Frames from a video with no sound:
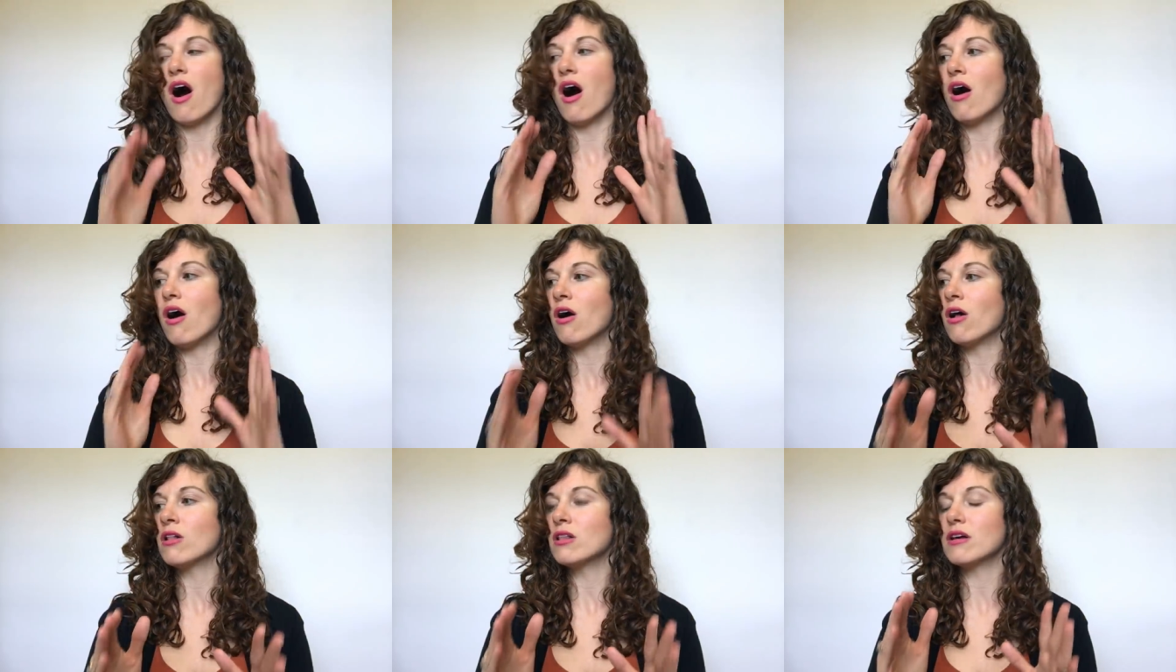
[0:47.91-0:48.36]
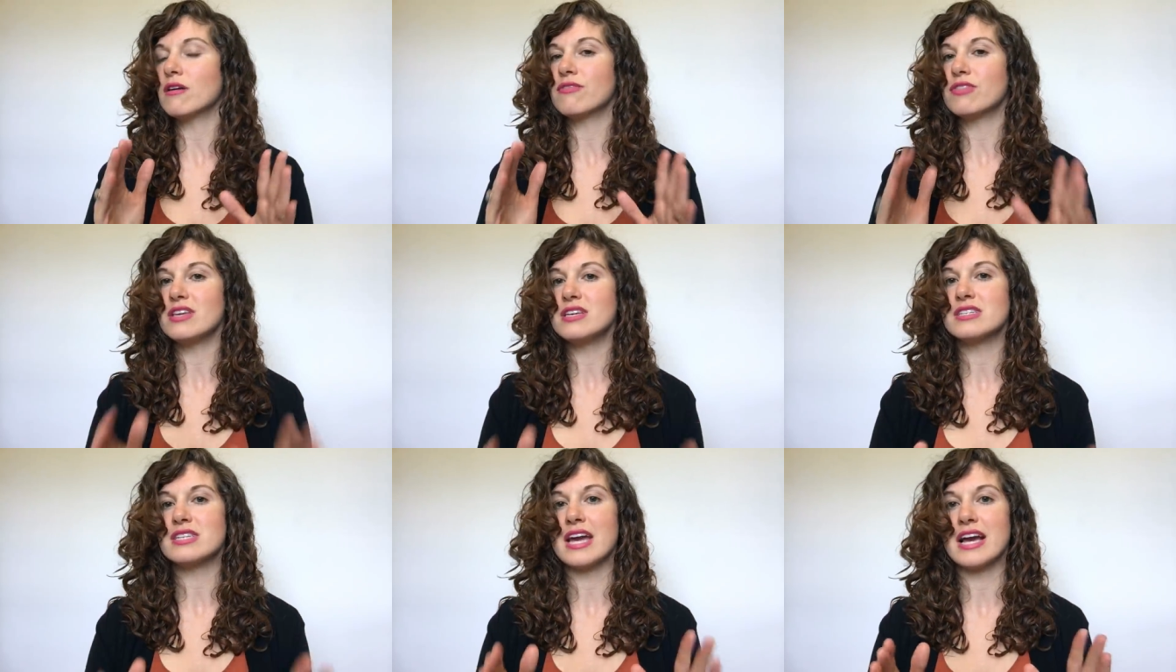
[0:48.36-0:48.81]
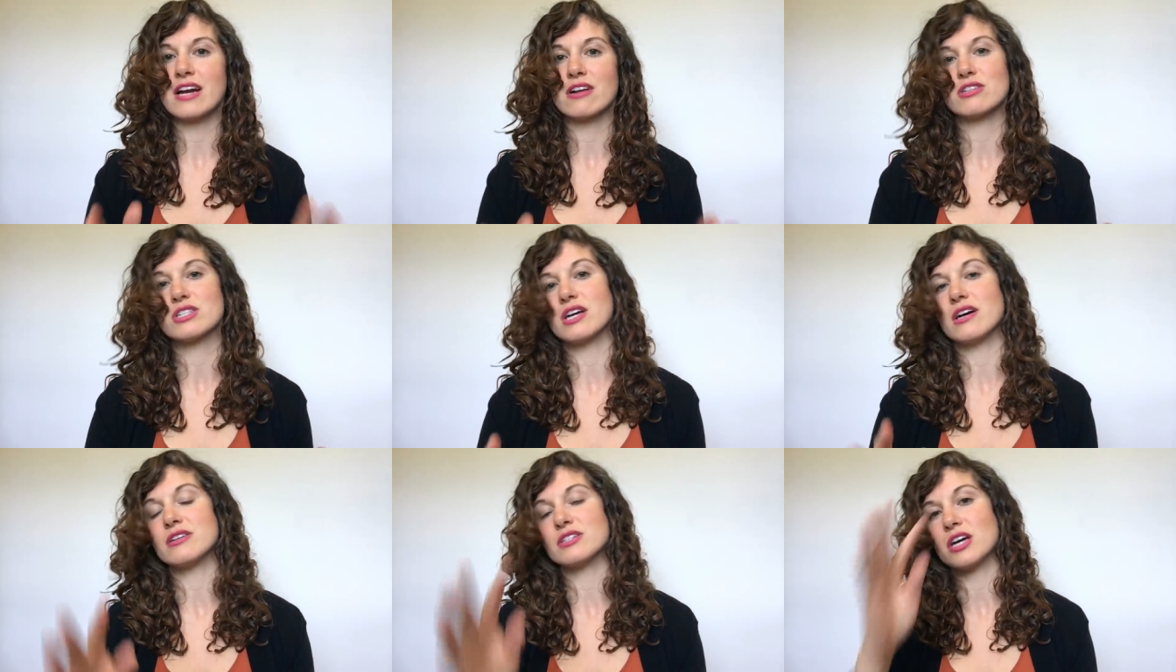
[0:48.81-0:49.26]
All of these
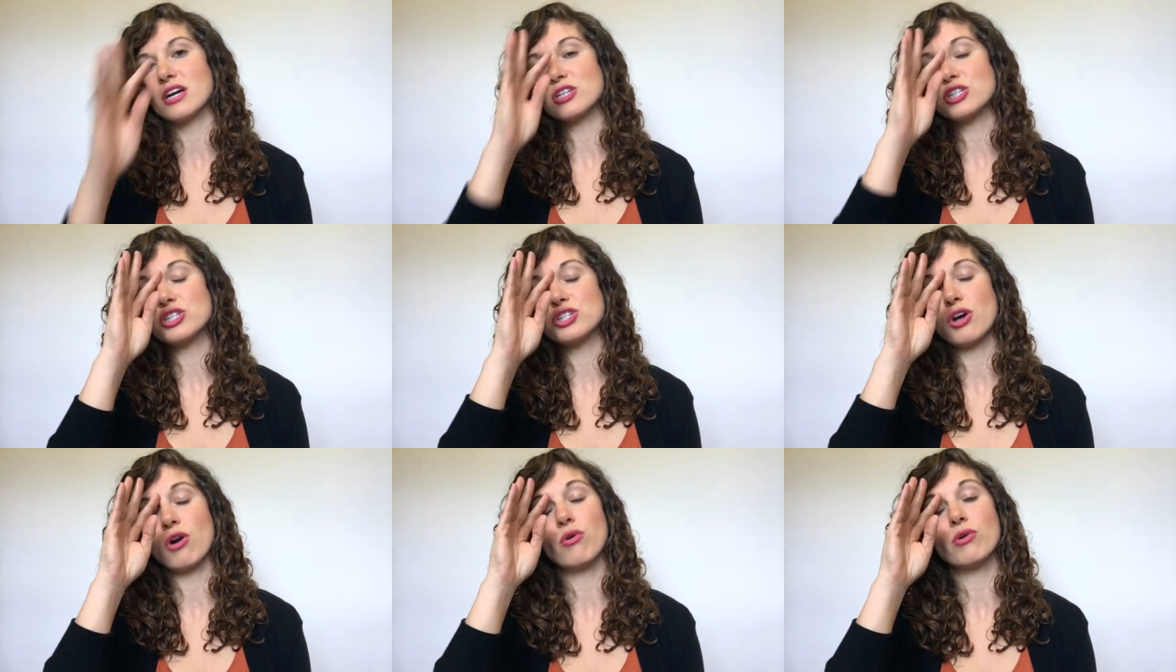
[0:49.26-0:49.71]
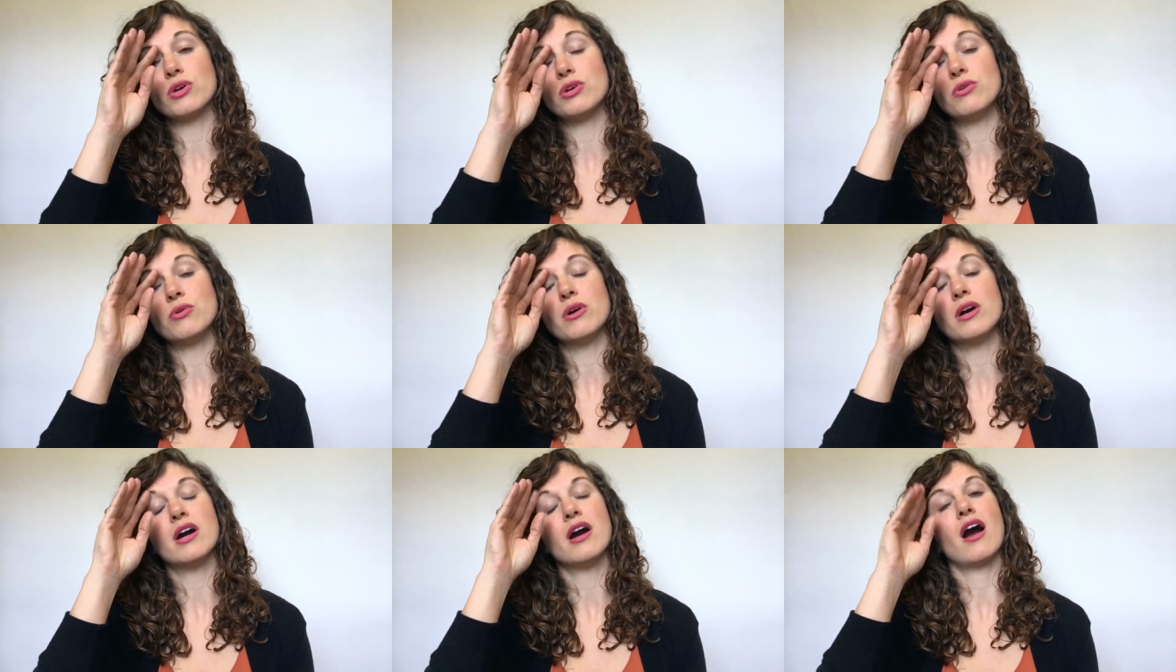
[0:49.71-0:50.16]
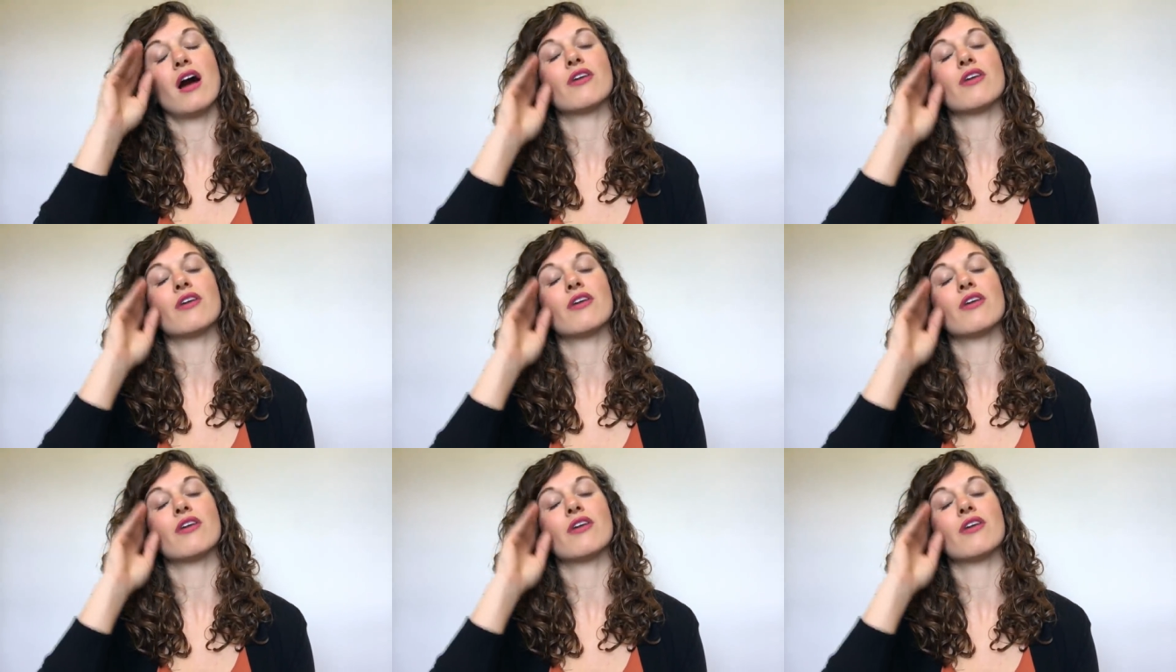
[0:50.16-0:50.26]
hairstyles I show you